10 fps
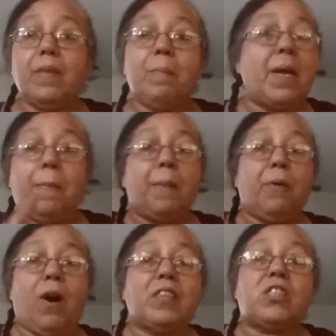Many
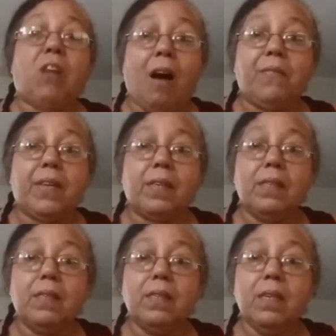people are starving,
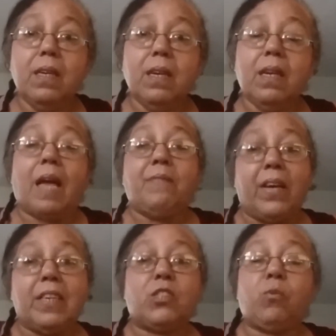like
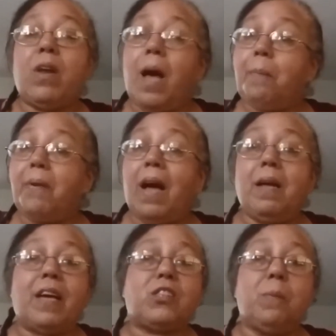Venezuela.
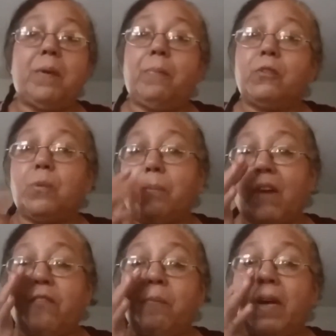I ask you people to
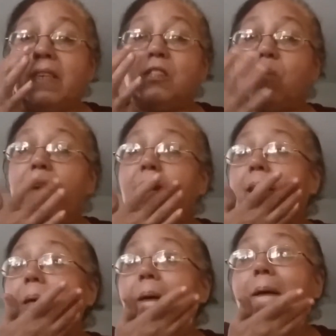pray for
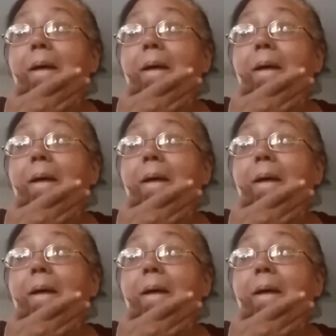Venezuela.